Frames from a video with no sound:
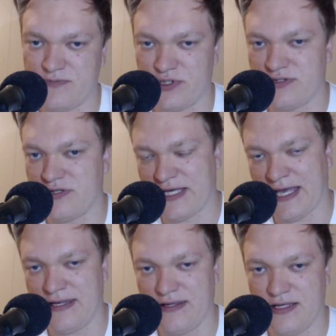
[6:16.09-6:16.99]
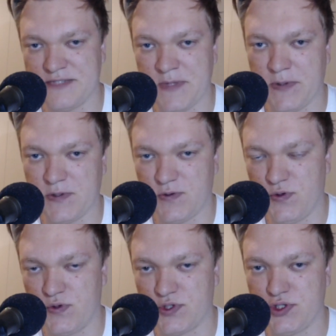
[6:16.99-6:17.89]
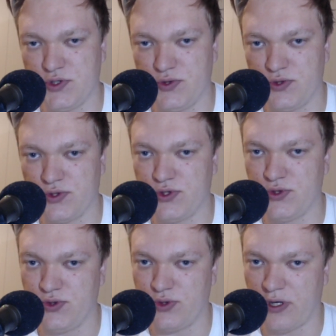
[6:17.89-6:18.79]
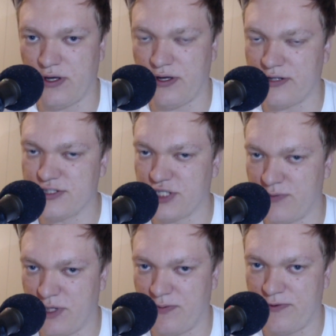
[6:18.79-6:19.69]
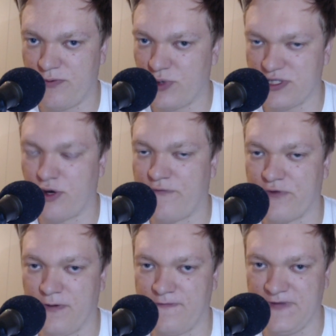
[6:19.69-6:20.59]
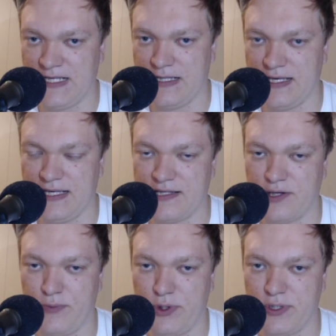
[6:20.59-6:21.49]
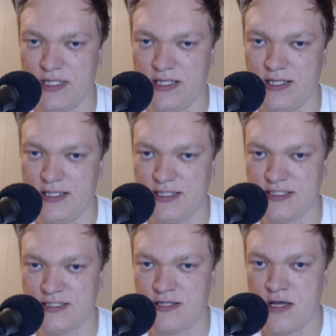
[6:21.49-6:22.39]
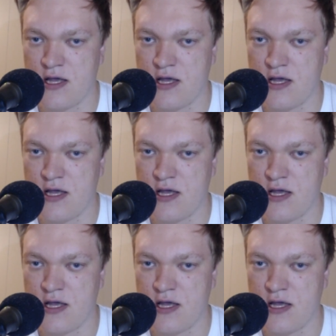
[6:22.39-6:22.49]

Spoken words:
But again, it's maybe too soon to sum up what the overall feeling in the community is.